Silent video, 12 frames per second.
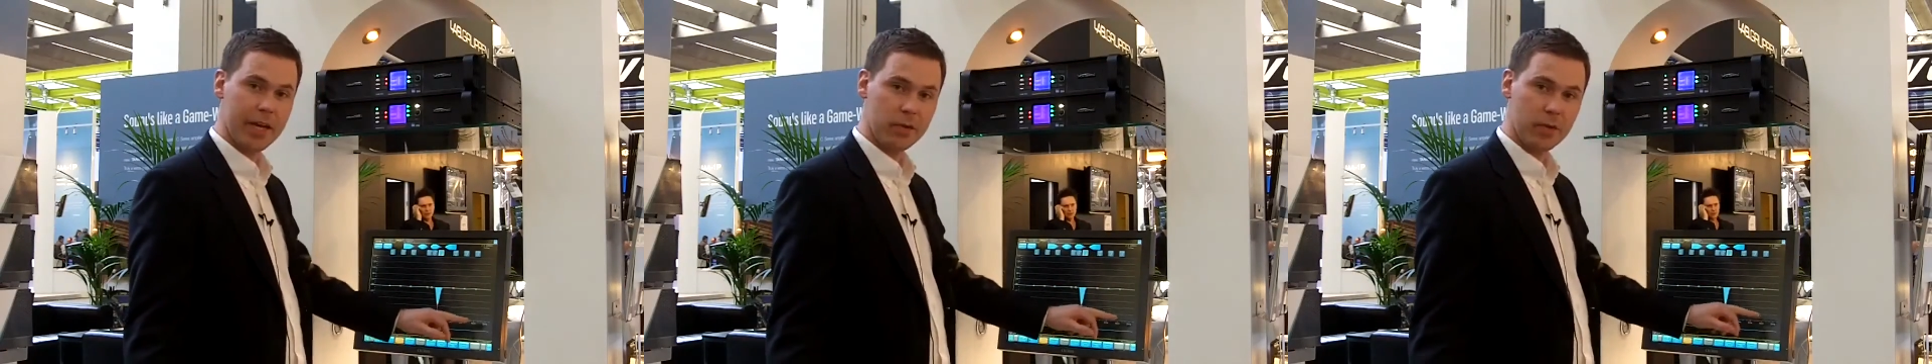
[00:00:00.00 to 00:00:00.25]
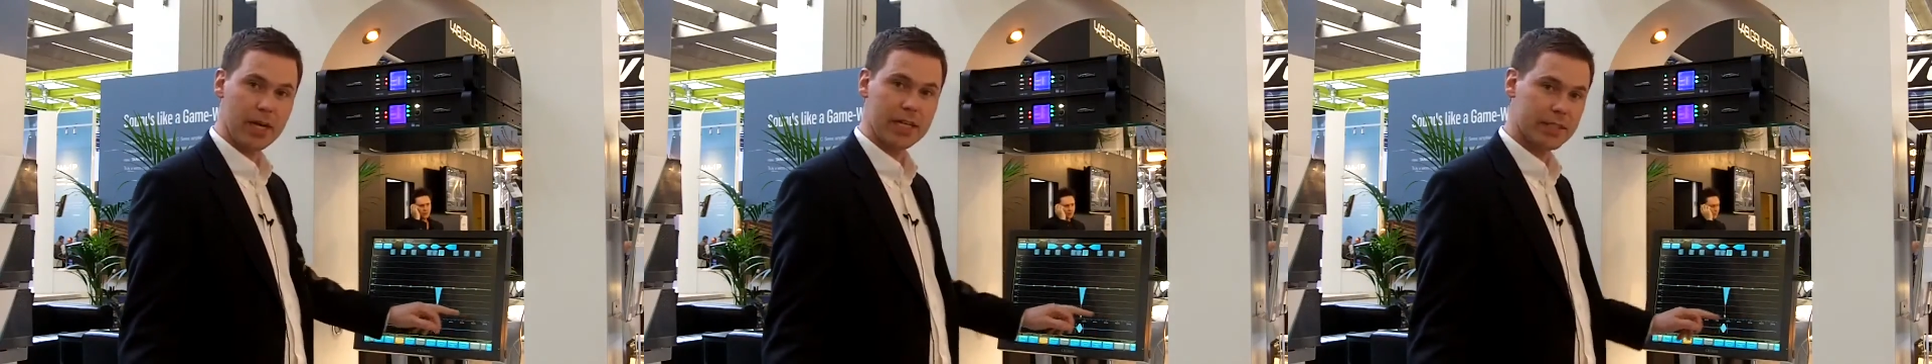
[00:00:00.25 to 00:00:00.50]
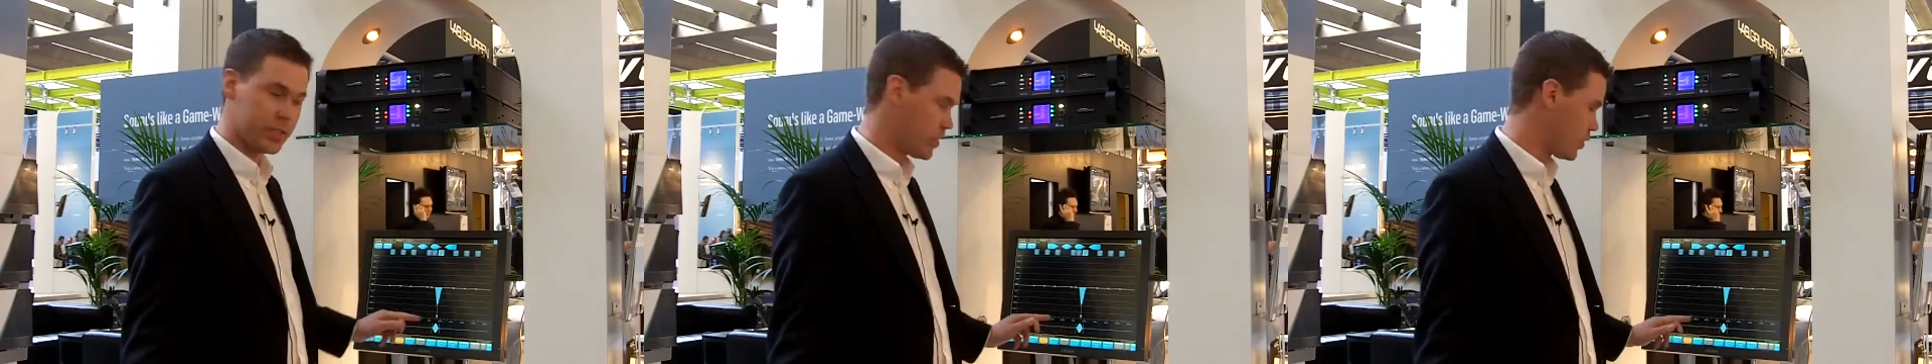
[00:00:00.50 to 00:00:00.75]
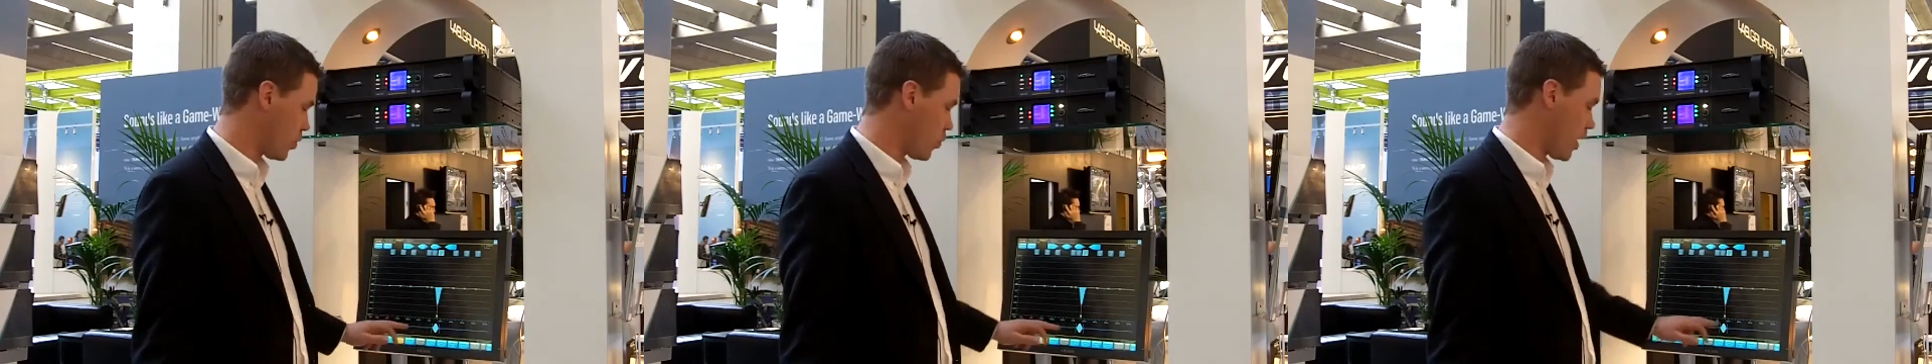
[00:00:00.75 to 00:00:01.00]
equalizer,
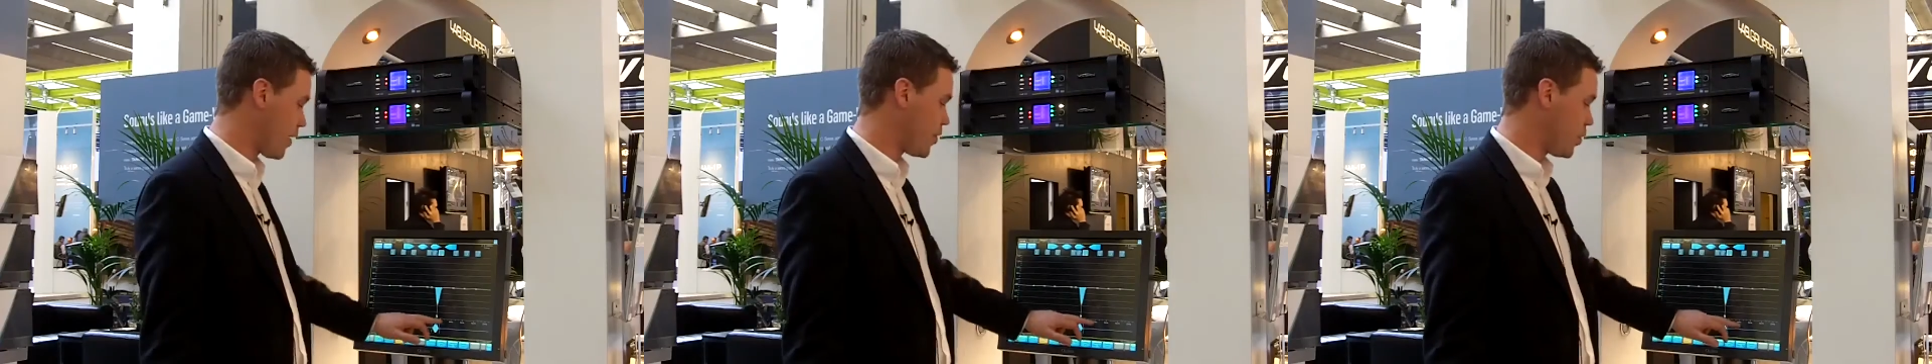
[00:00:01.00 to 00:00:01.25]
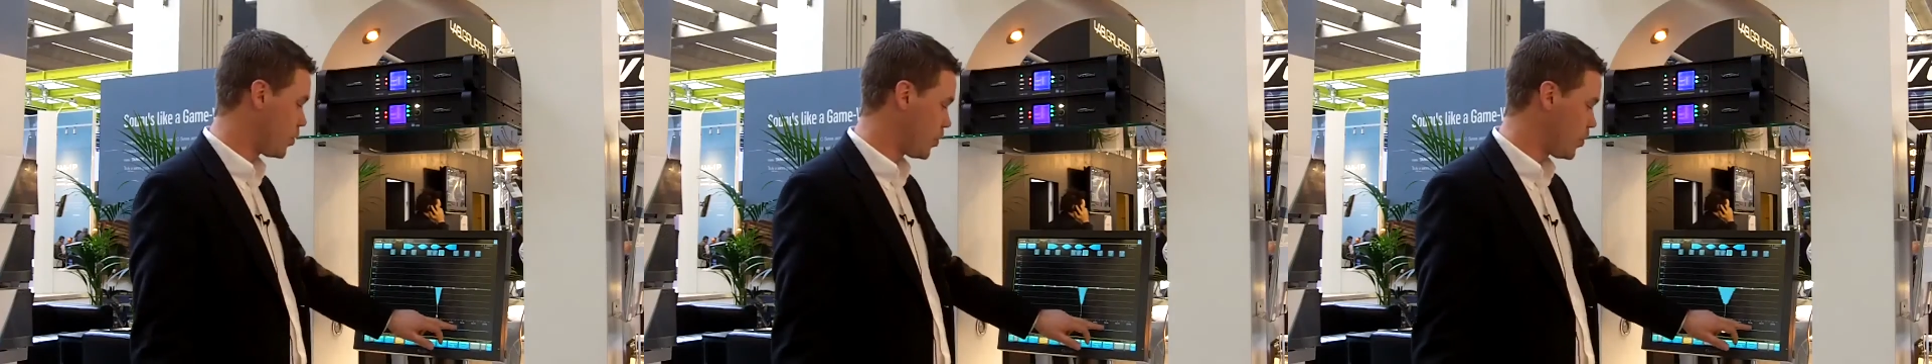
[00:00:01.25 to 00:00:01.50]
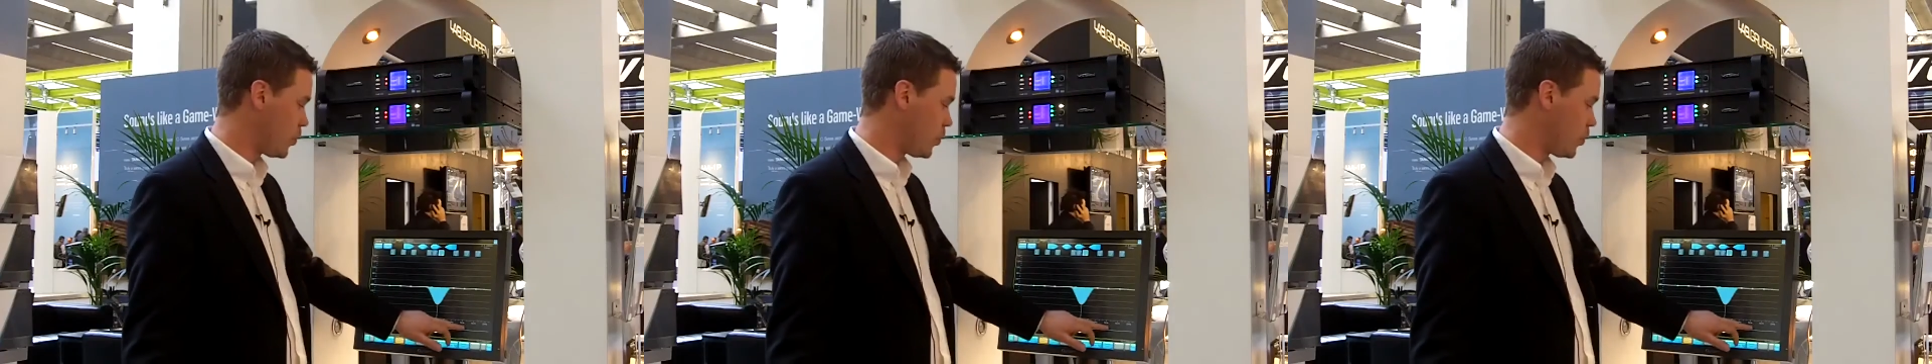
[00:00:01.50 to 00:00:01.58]
so whatever you do,